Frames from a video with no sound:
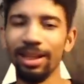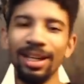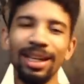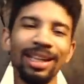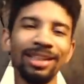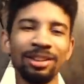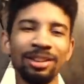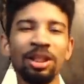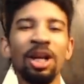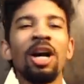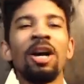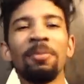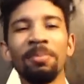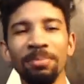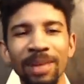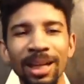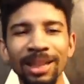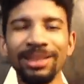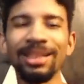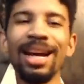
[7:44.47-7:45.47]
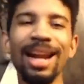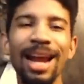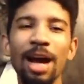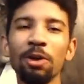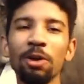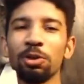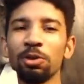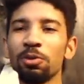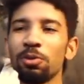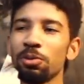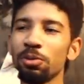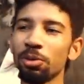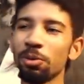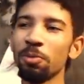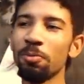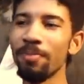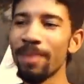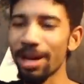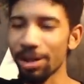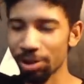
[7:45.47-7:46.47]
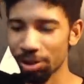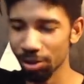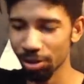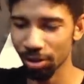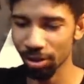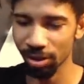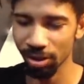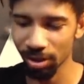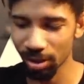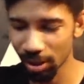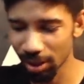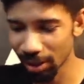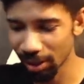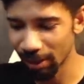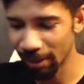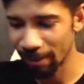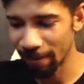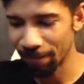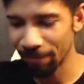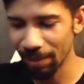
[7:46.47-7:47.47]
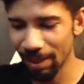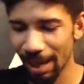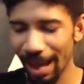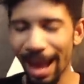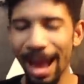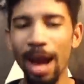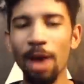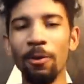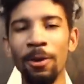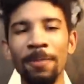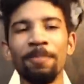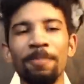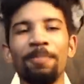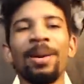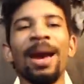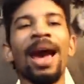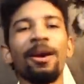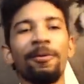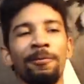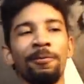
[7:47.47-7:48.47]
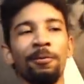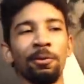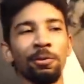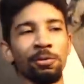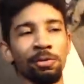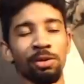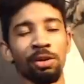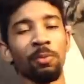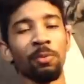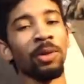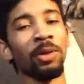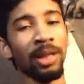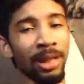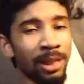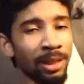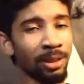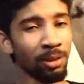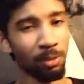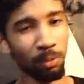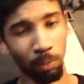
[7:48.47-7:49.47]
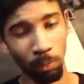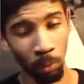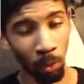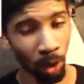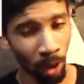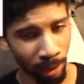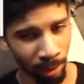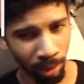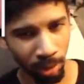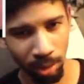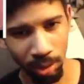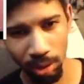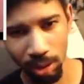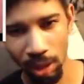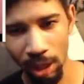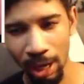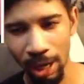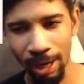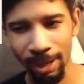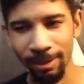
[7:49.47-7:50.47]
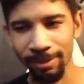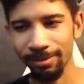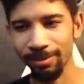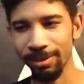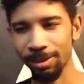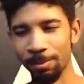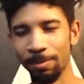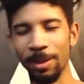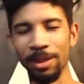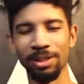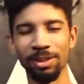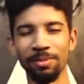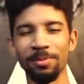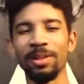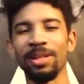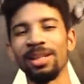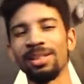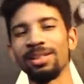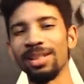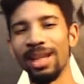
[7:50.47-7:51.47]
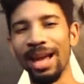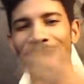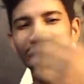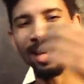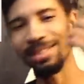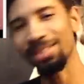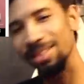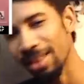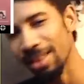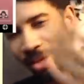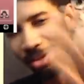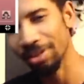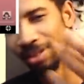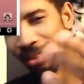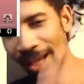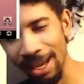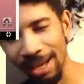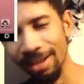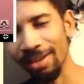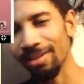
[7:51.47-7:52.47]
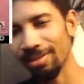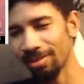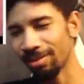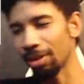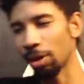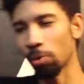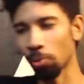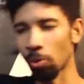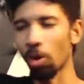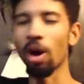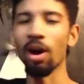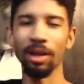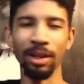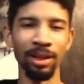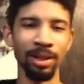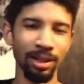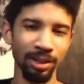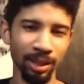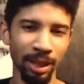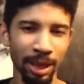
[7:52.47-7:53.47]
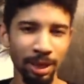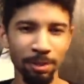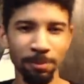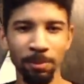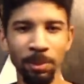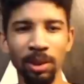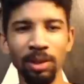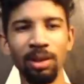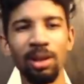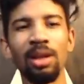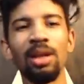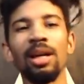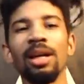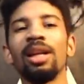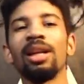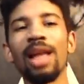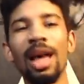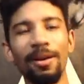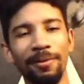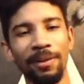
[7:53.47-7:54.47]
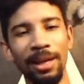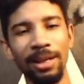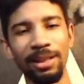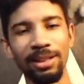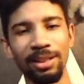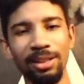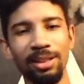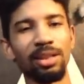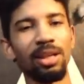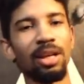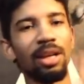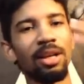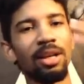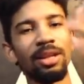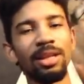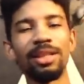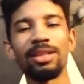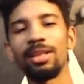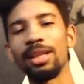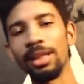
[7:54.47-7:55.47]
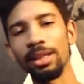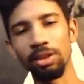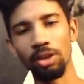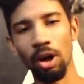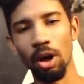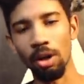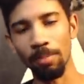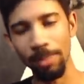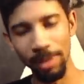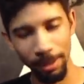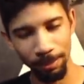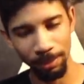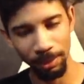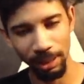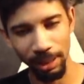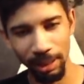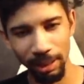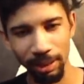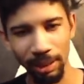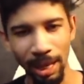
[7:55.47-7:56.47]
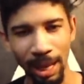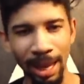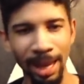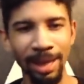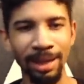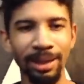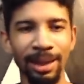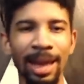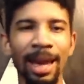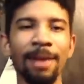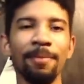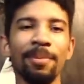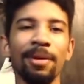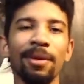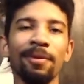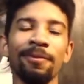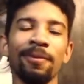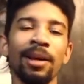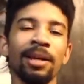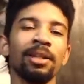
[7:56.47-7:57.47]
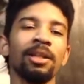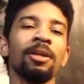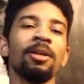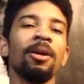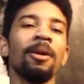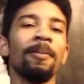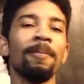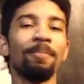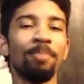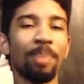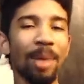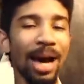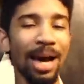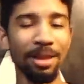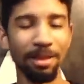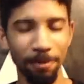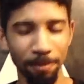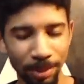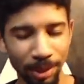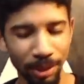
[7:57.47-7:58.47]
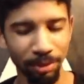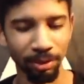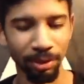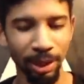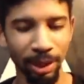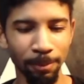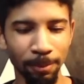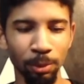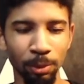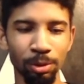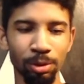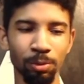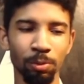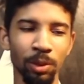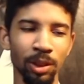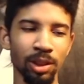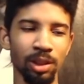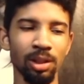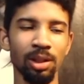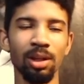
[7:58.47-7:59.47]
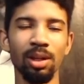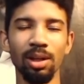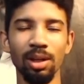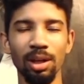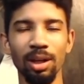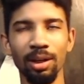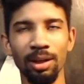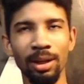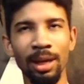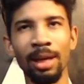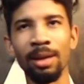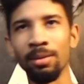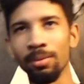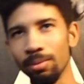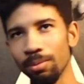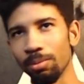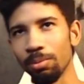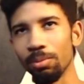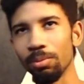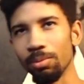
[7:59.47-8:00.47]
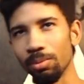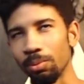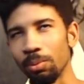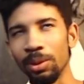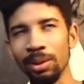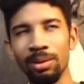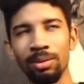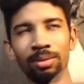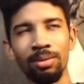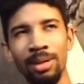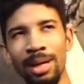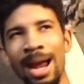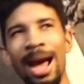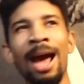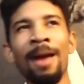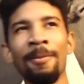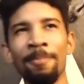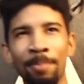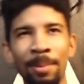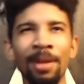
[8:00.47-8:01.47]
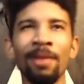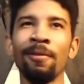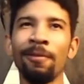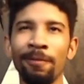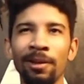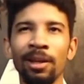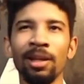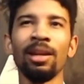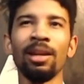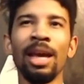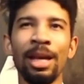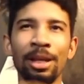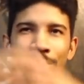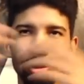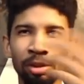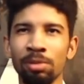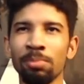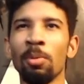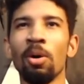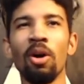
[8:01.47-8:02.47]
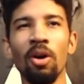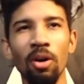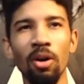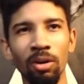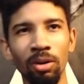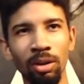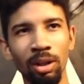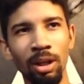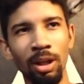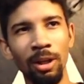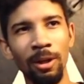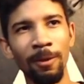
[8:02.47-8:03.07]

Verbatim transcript: it's dumb. That's not how you you measure how impactful someone is, one, uh, especially because, as they're saying, they're wrong in this case, but in a lot of cases, these things are manipulated and can be affected by the bigger labels, which, again, would not benefit a small